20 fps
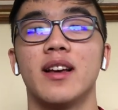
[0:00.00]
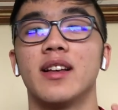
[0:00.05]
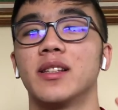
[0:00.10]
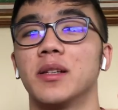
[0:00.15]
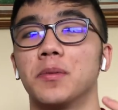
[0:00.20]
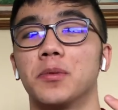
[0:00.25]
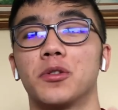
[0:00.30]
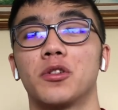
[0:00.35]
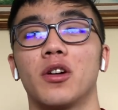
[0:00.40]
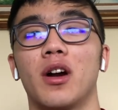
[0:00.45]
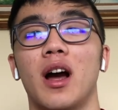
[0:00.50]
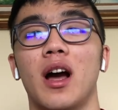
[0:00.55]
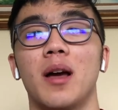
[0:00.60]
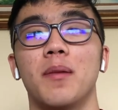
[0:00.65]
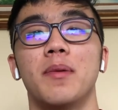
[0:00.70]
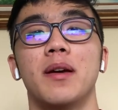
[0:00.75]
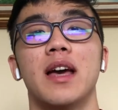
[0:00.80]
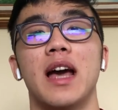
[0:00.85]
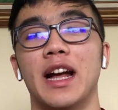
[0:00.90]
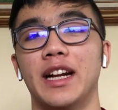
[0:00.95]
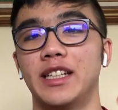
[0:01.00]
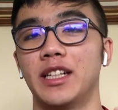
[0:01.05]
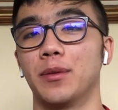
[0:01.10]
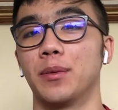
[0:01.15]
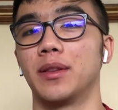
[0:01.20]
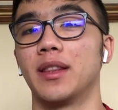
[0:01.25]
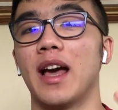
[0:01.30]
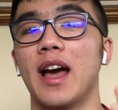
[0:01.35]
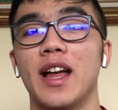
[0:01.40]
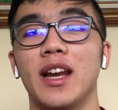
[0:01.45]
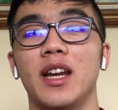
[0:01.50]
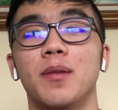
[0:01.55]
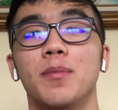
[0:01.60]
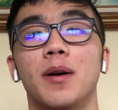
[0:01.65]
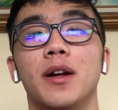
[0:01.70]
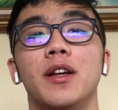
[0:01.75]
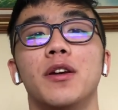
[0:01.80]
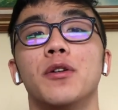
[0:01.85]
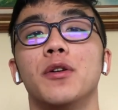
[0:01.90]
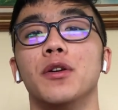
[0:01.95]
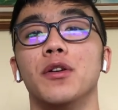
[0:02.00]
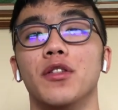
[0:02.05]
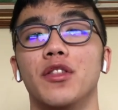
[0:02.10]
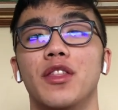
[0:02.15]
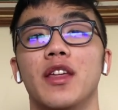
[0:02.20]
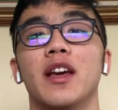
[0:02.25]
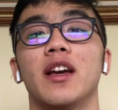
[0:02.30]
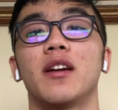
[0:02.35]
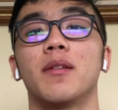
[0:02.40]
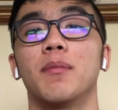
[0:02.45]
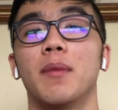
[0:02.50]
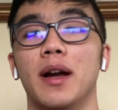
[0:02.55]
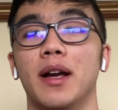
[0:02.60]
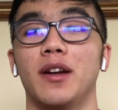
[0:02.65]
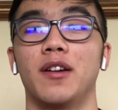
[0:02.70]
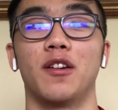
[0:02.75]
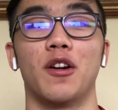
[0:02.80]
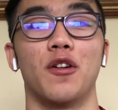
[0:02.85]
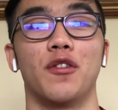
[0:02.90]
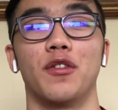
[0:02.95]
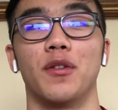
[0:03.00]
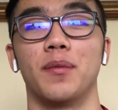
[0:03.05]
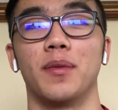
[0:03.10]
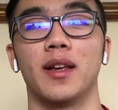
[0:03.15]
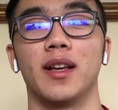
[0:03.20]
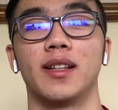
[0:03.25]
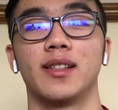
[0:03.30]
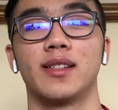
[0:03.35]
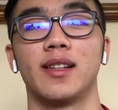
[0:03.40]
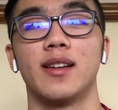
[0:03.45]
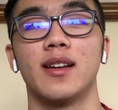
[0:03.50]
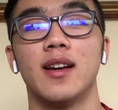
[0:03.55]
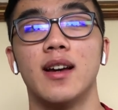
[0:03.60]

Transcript: subscribe, and share with anybody who you think might grow from this.